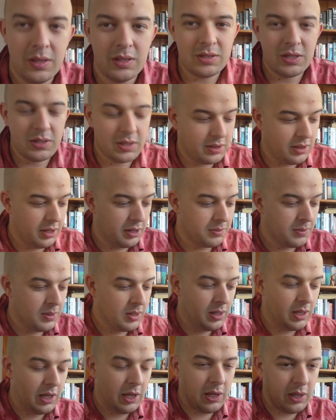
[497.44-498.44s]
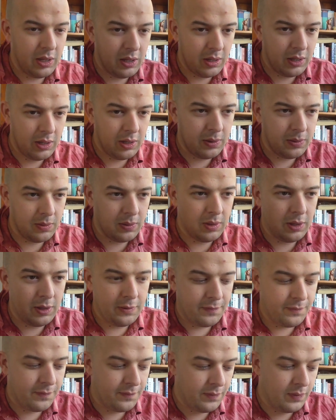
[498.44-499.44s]
This is the thing.
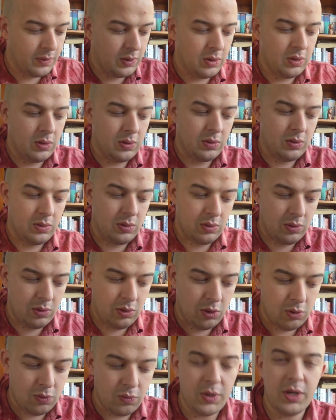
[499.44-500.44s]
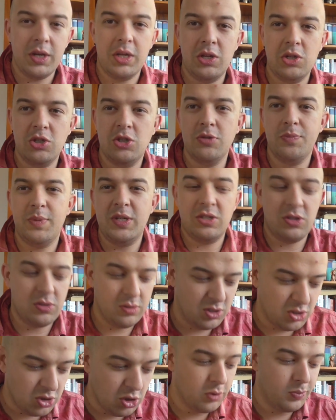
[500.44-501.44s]
If you're winning, you should be
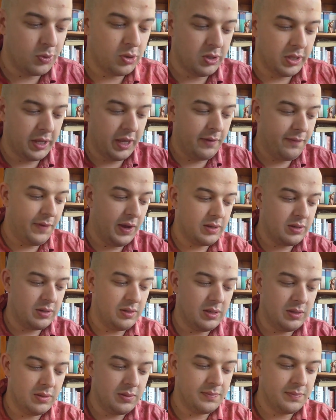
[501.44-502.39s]
snowballing. In fact,